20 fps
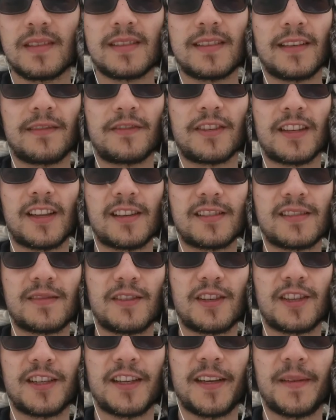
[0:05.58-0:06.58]
something that's
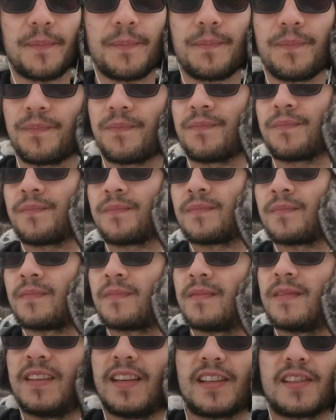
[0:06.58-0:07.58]
very
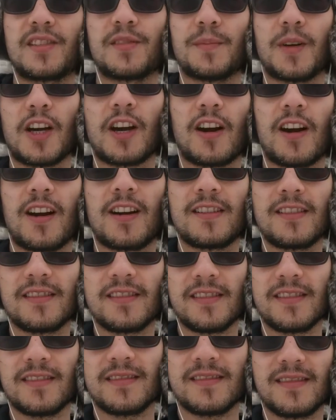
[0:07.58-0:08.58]
dear to my heart,
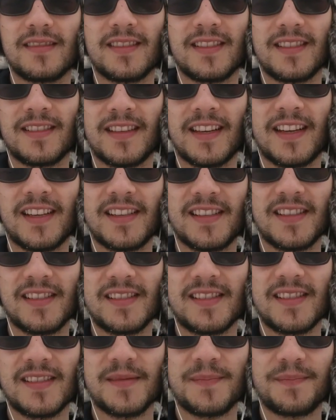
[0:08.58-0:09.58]
and that
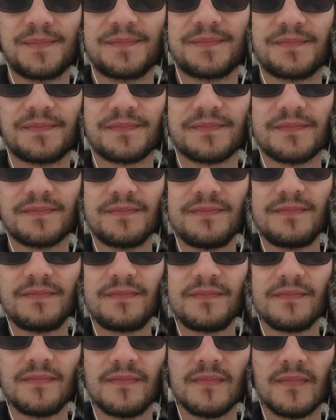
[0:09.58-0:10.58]
is
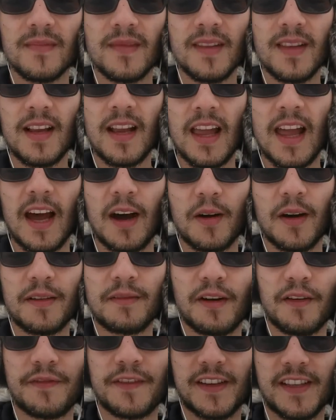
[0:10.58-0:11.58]
how
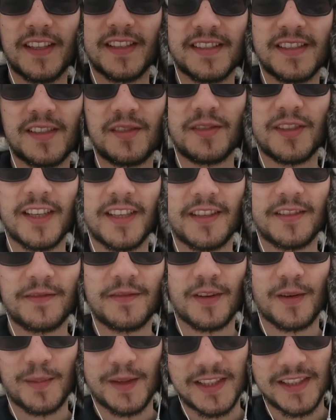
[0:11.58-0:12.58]
everything is created
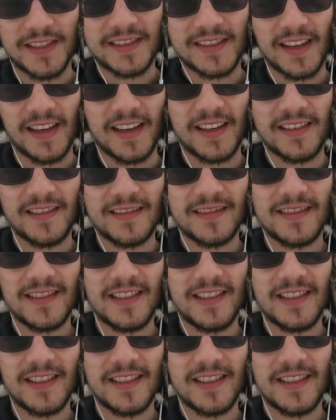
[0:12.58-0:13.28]
from inside.